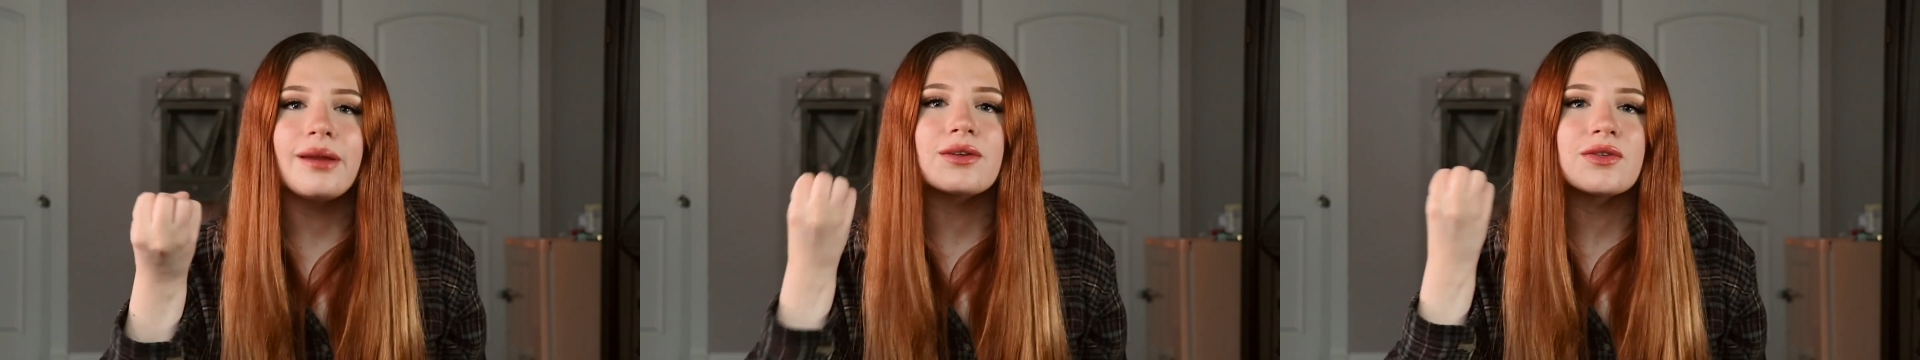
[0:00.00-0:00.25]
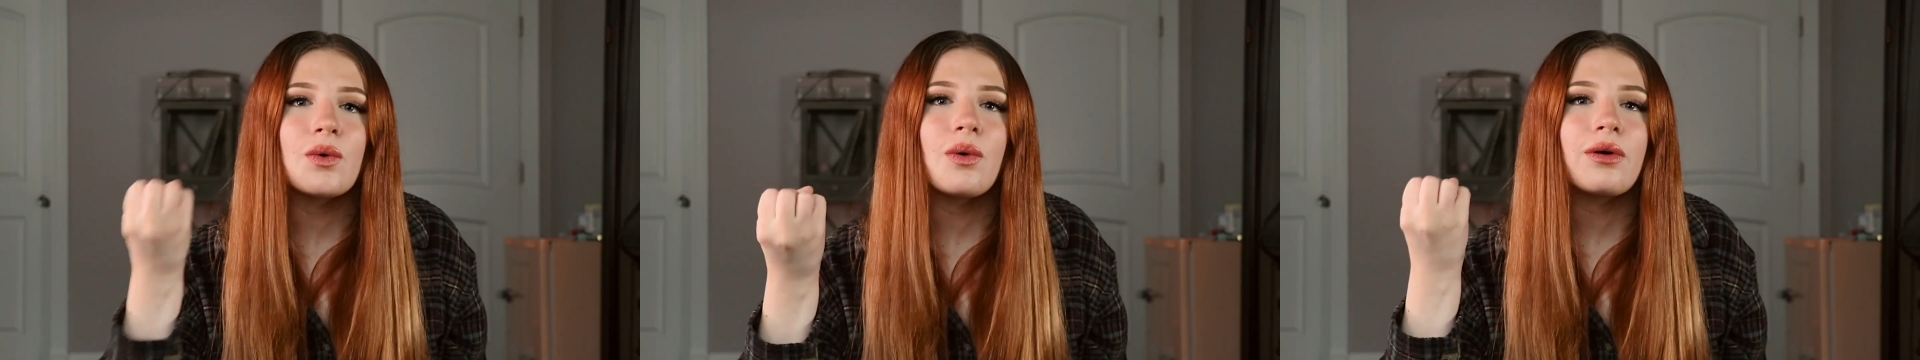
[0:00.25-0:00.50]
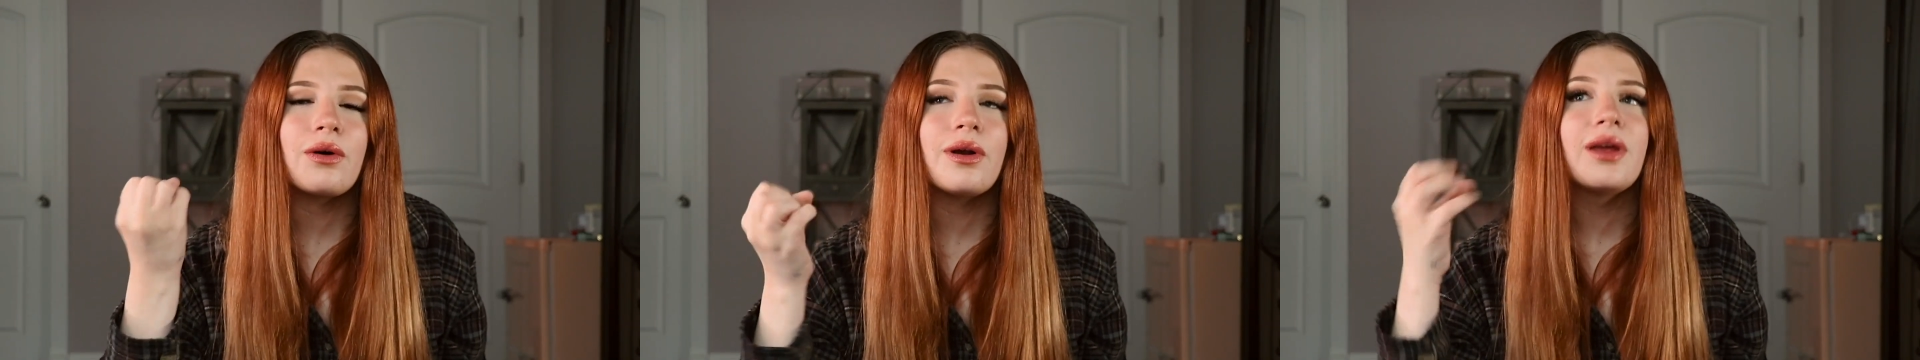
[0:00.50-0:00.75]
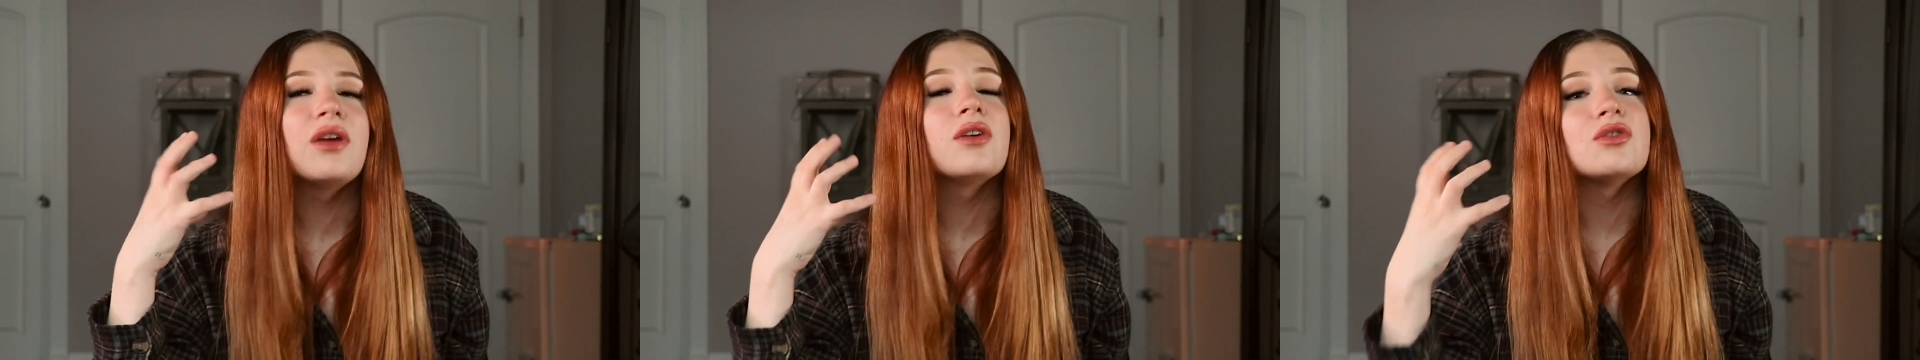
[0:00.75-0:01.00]
disorder
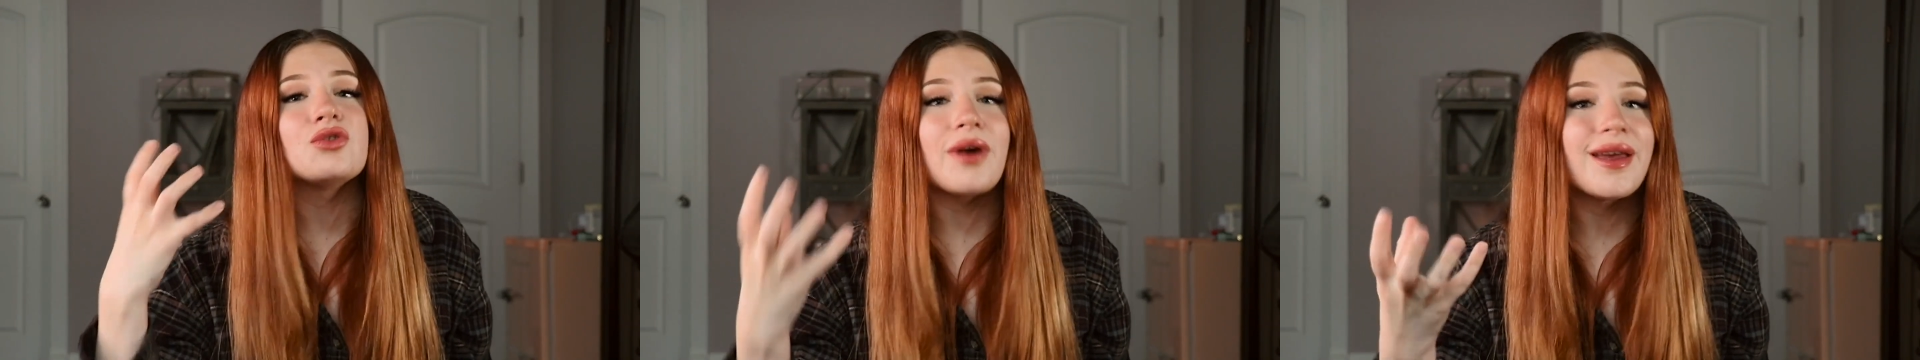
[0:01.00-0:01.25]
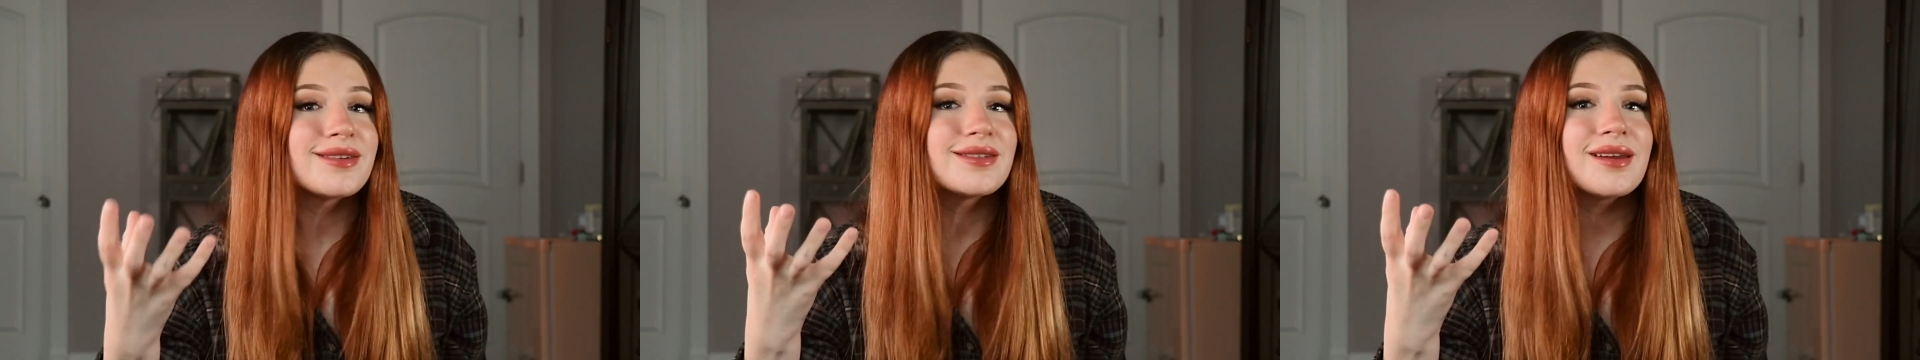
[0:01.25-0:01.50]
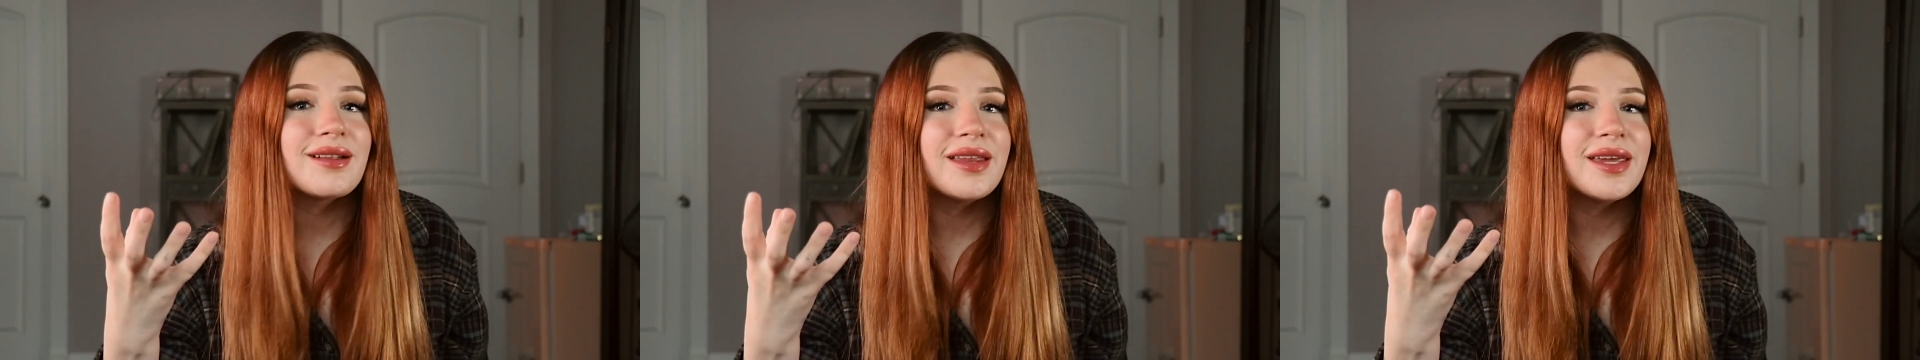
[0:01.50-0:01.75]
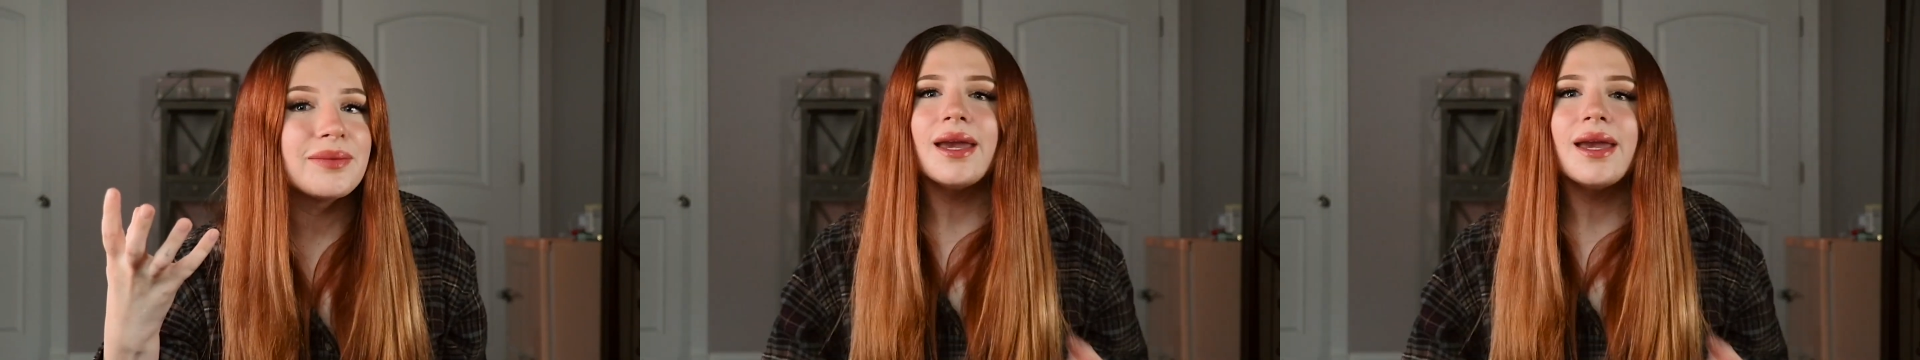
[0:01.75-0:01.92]
drastically.